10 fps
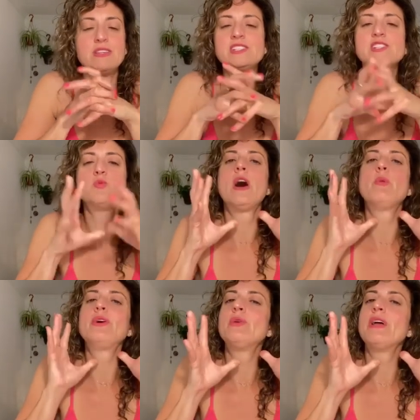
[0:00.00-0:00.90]
This is why
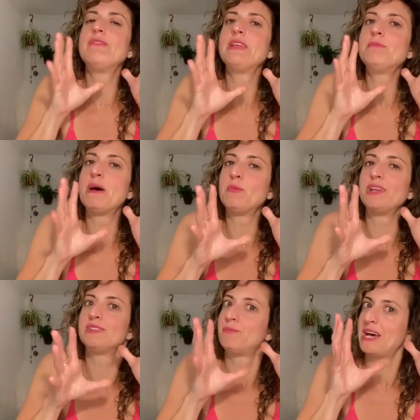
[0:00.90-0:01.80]
we don't have any
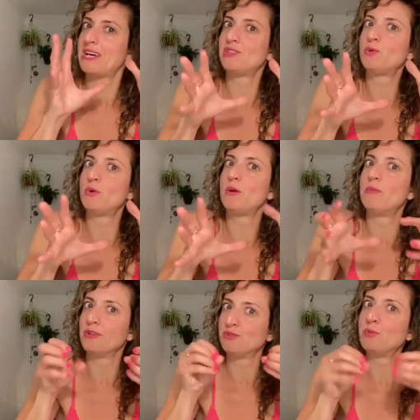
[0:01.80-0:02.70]
memories of passing through our
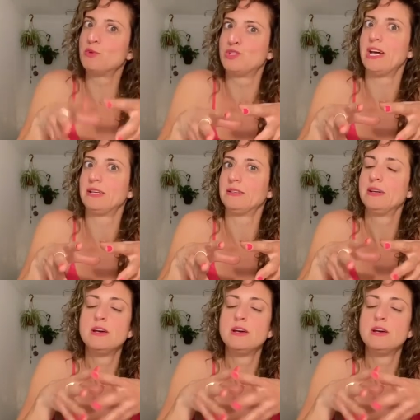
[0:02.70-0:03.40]
mother's poo-tang,